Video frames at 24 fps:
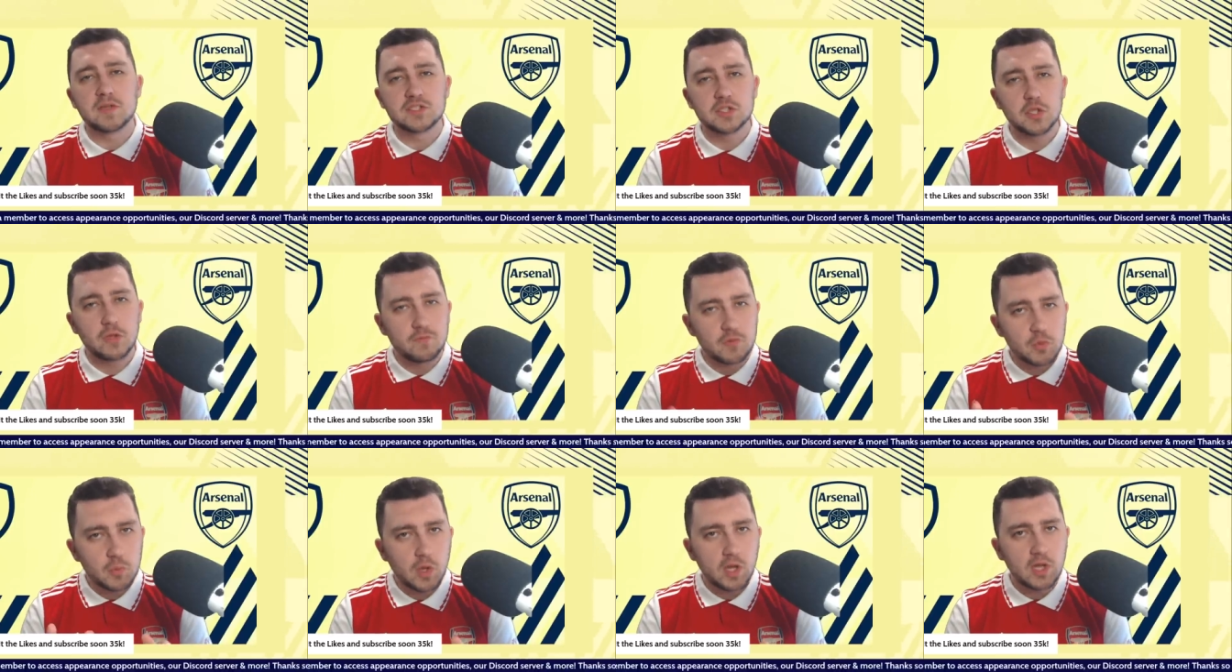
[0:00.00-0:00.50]
So
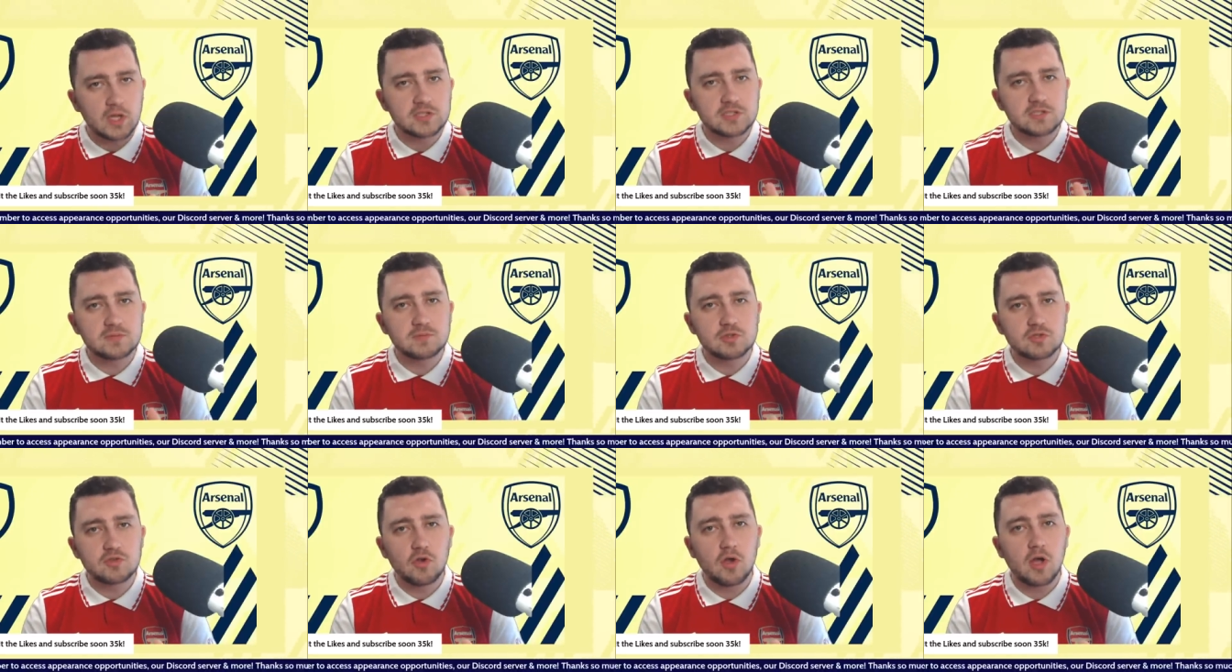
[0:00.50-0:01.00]
if you aren't
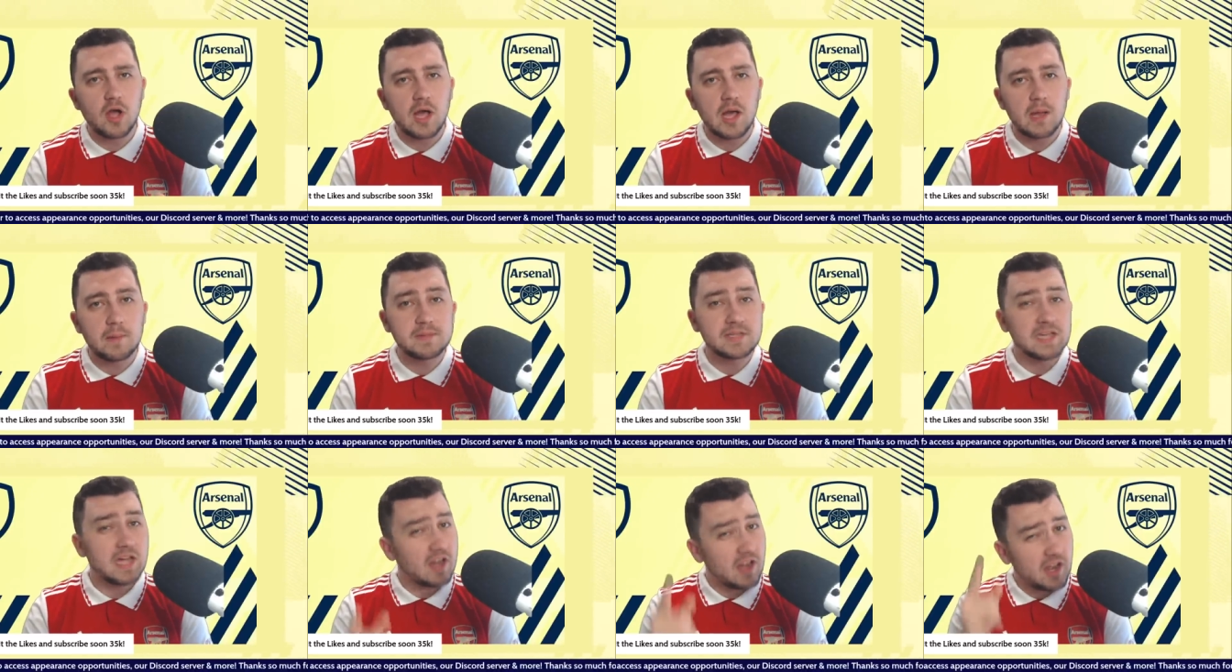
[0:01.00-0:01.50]

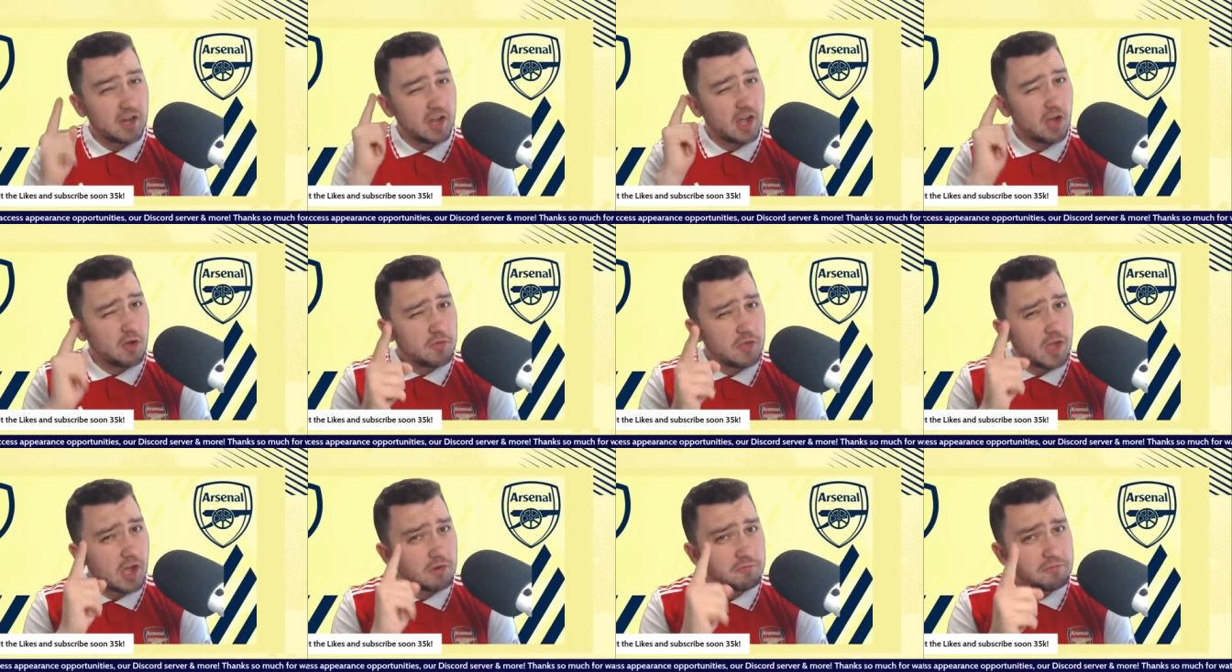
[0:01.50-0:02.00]
subscribed, and I know
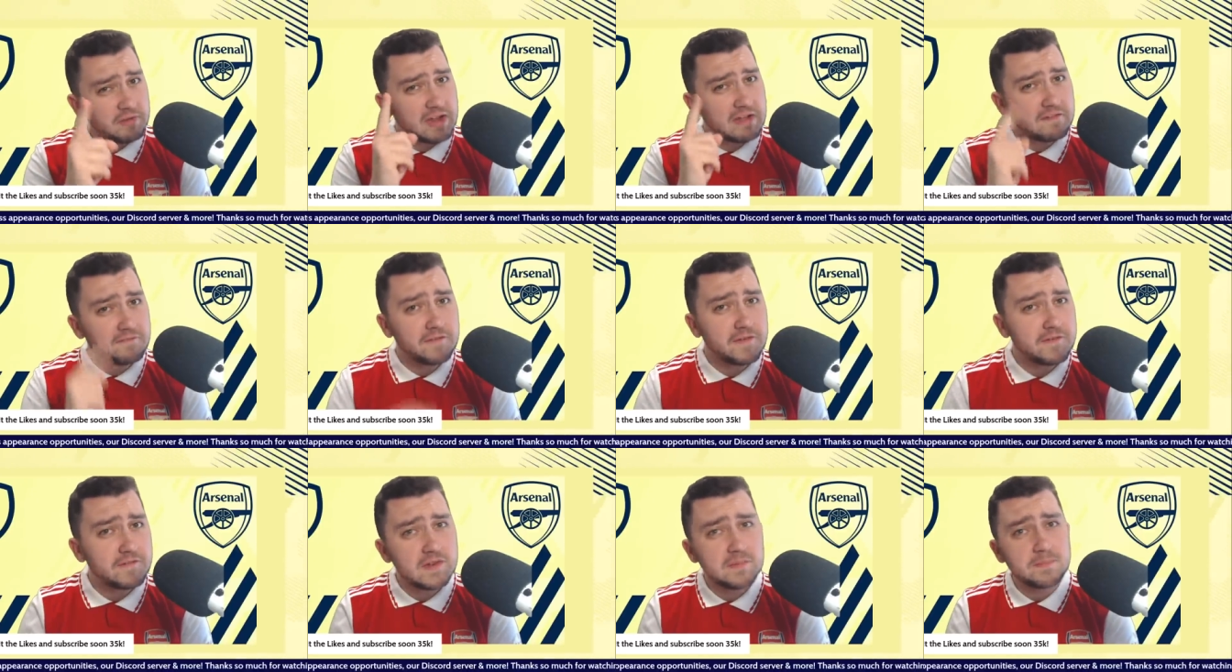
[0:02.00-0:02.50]
that around
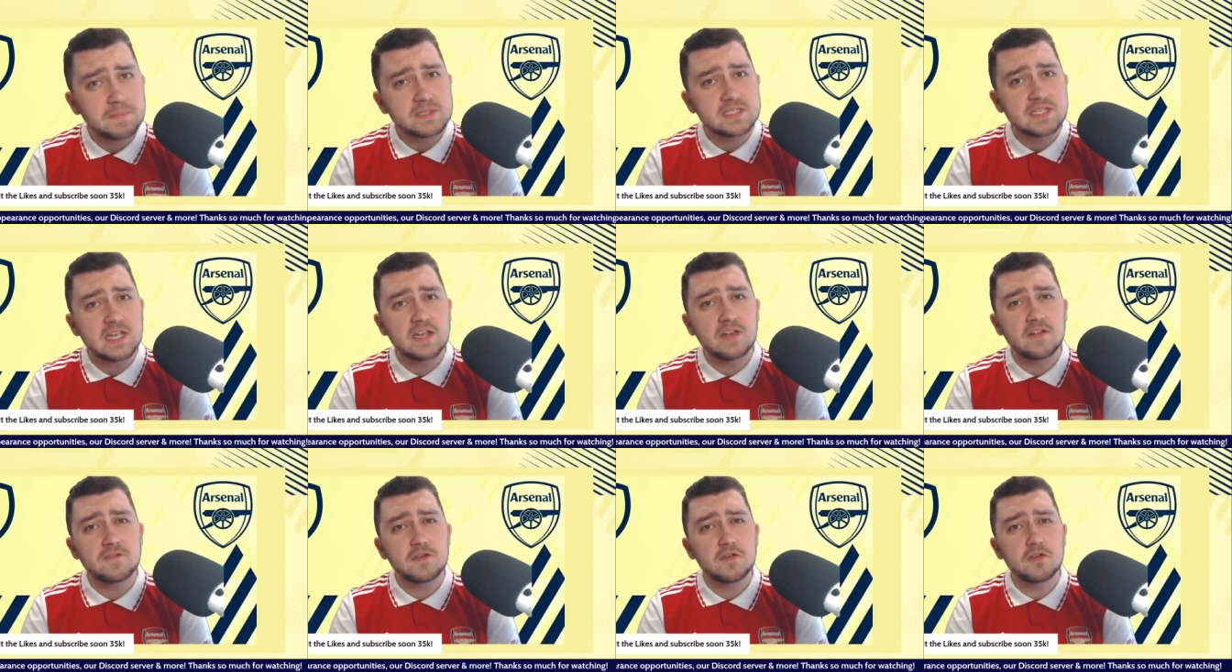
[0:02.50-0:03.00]

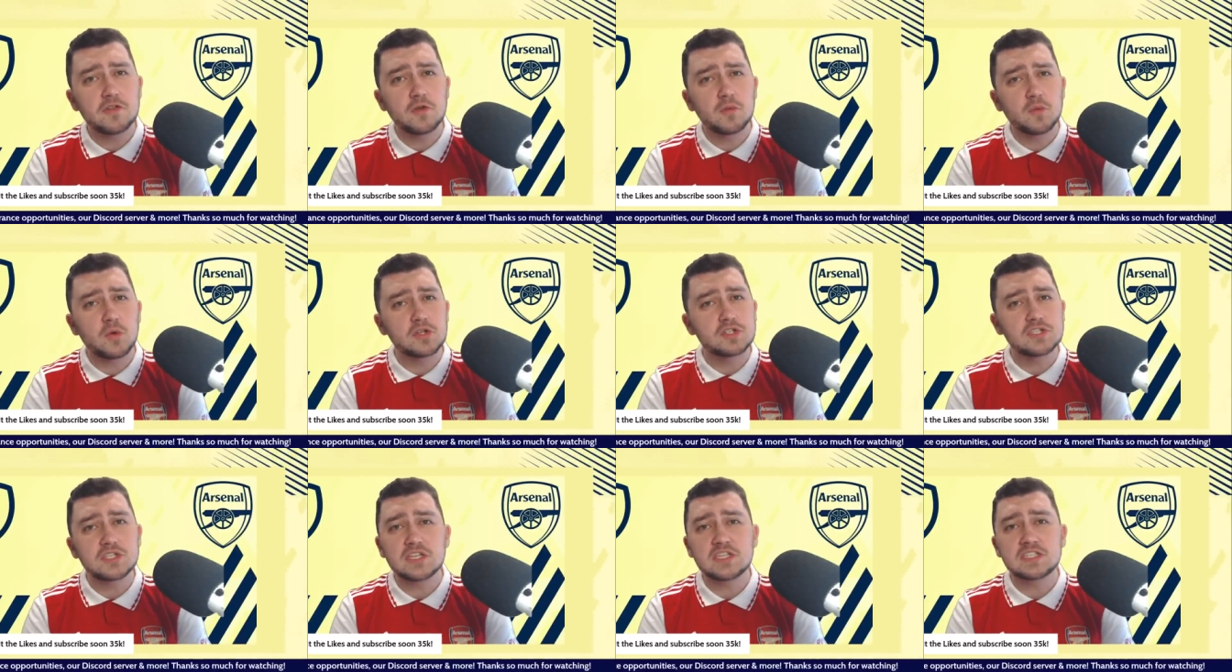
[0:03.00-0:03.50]
50% of you that
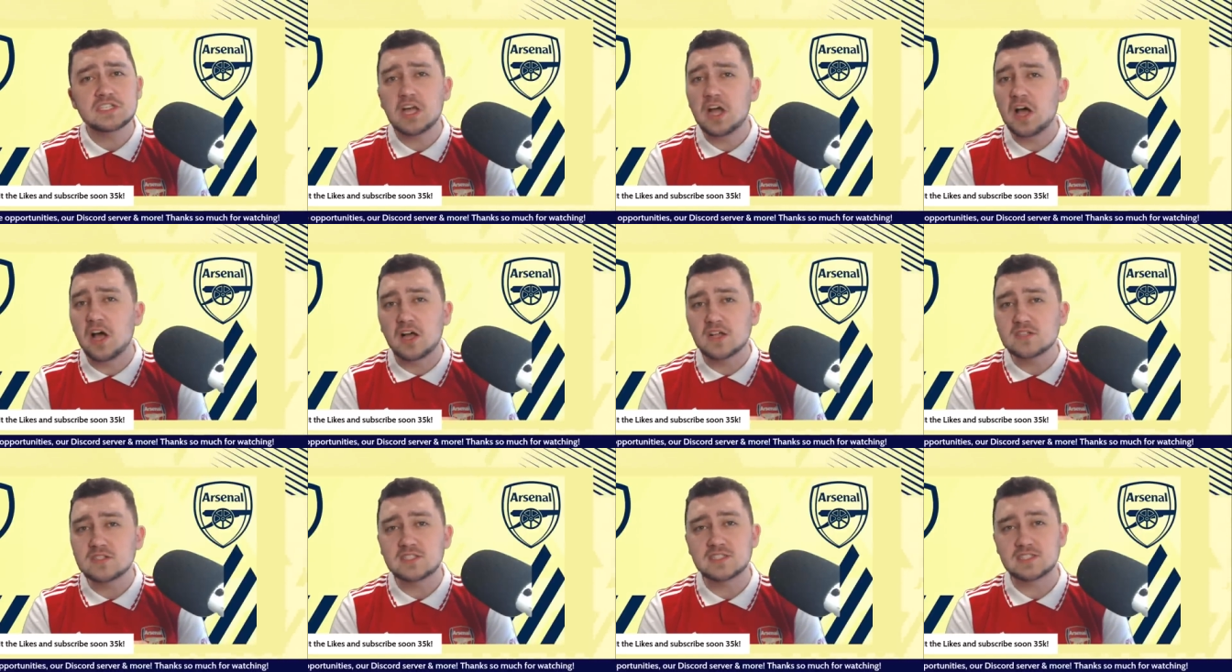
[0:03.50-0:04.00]
watch this
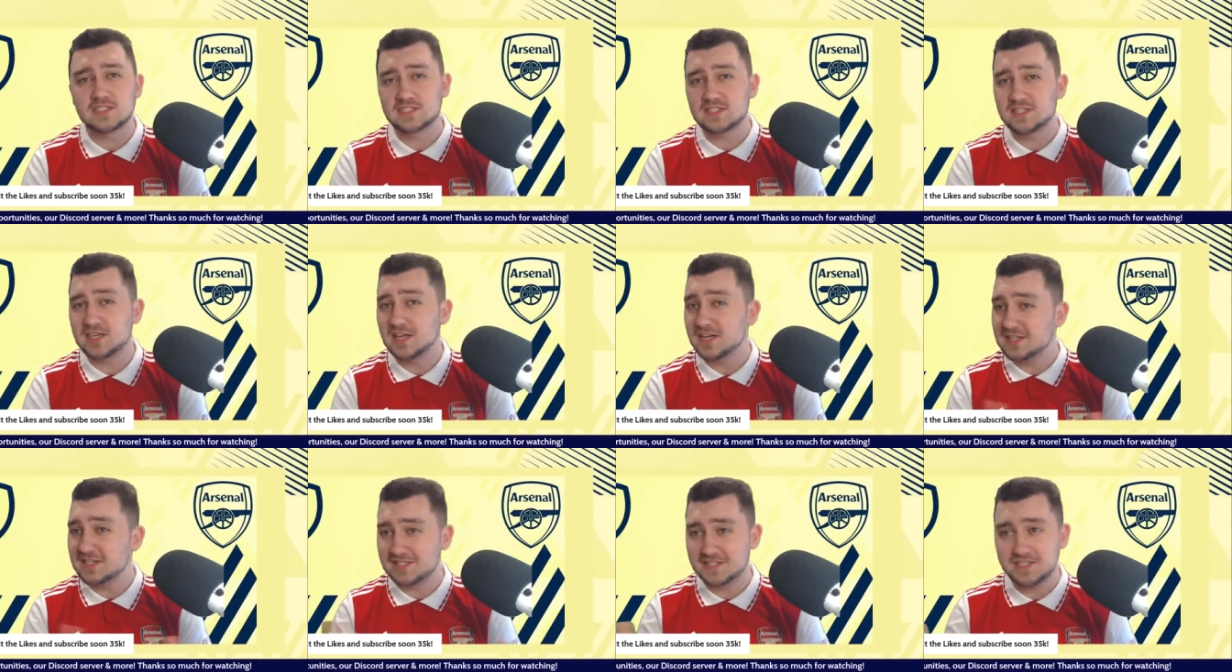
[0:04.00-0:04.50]
aren't,
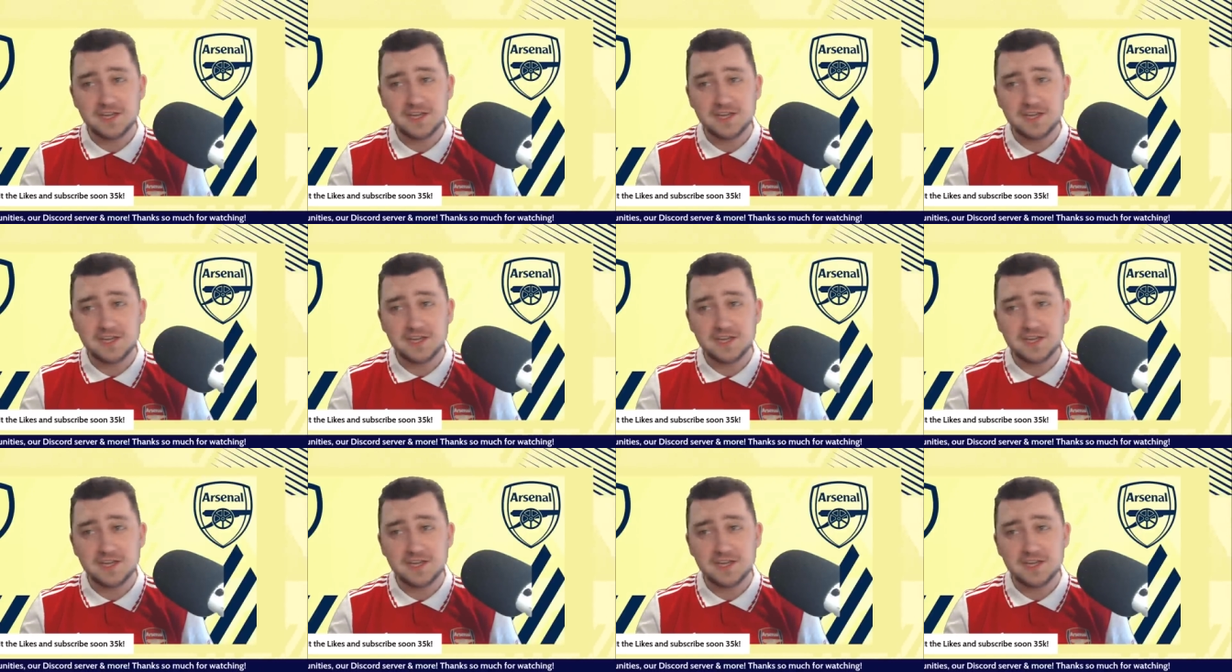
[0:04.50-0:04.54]
because